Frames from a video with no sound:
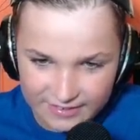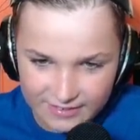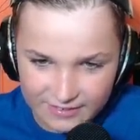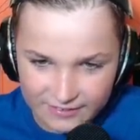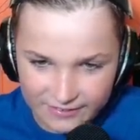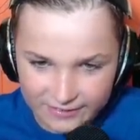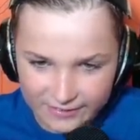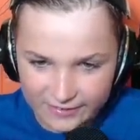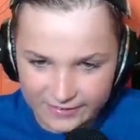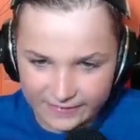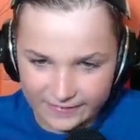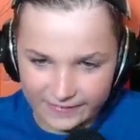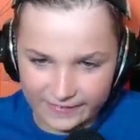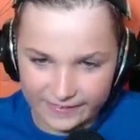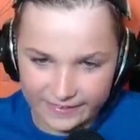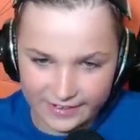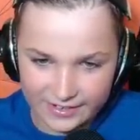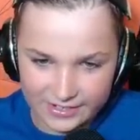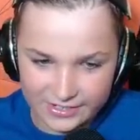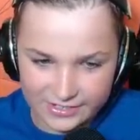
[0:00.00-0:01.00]
Oh
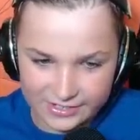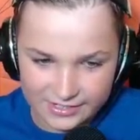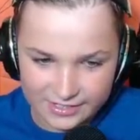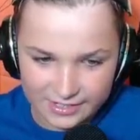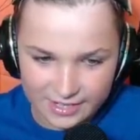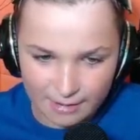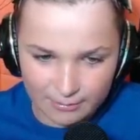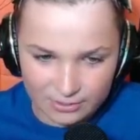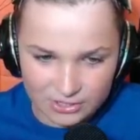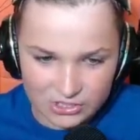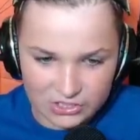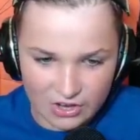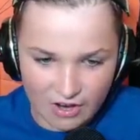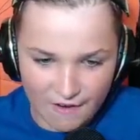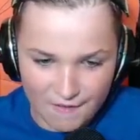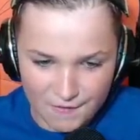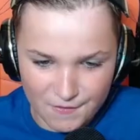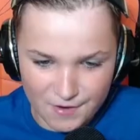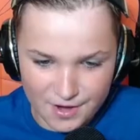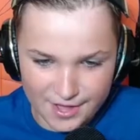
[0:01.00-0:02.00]
gosh. I'm
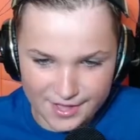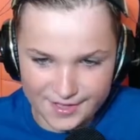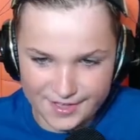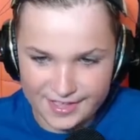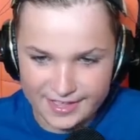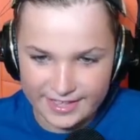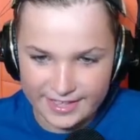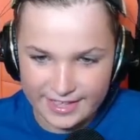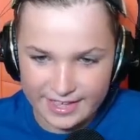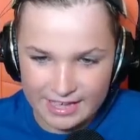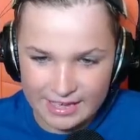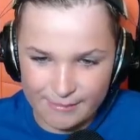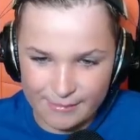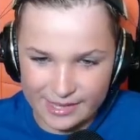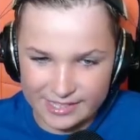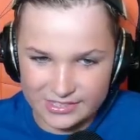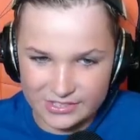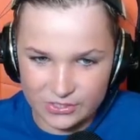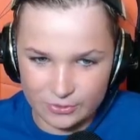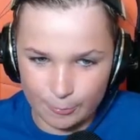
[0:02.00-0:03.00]
sorry! I
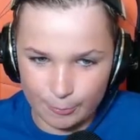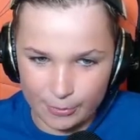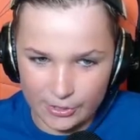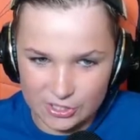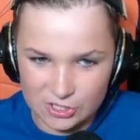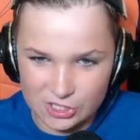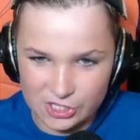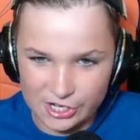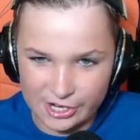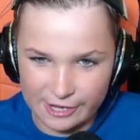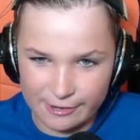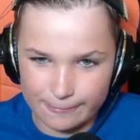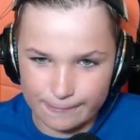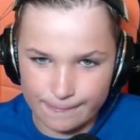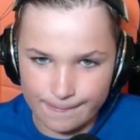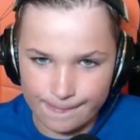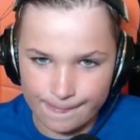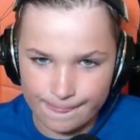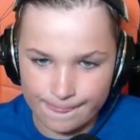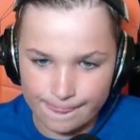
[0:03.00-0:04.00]
meant to punch him,